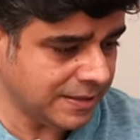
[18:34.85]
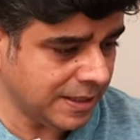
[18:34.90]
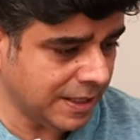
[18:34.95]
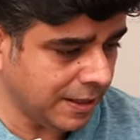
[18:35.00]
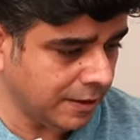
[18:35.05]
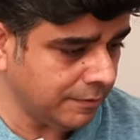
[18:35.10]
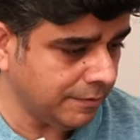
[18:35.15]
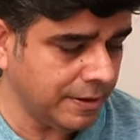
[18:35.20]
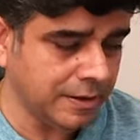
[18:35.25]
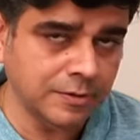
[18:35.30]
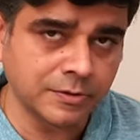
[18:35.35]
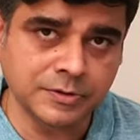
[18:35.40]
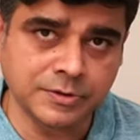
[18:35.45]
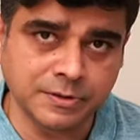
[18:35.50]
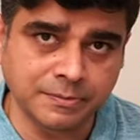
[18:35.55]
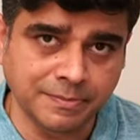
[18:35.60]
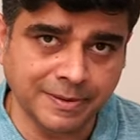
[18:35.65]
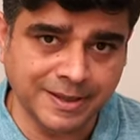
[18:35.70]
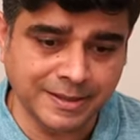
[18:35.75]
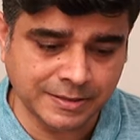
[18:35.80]
hardware looks the
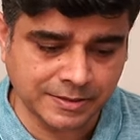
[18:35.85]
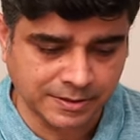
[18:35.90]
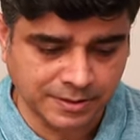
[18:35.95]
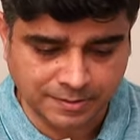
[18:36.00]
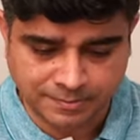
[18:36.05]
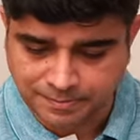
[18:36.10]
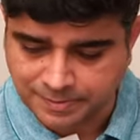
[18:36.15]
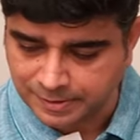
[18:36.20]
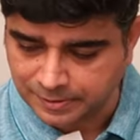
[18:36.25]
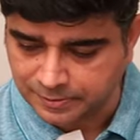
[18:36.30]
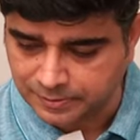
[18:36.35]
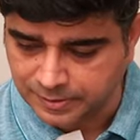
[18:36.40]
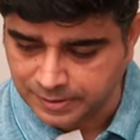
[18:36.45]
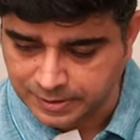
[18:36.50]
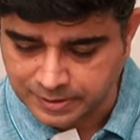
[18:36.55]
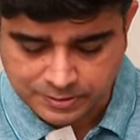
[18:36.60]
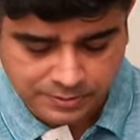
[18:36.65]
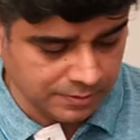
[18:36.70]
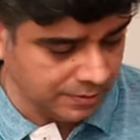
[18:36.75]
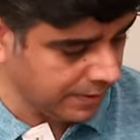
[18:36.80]
best compared to
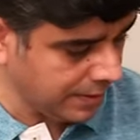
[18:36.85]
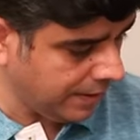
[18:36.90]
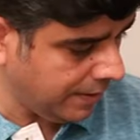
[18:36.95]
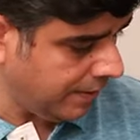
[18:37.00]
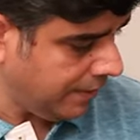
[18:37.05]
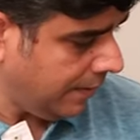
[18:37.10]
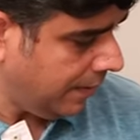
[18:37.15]
these, okay.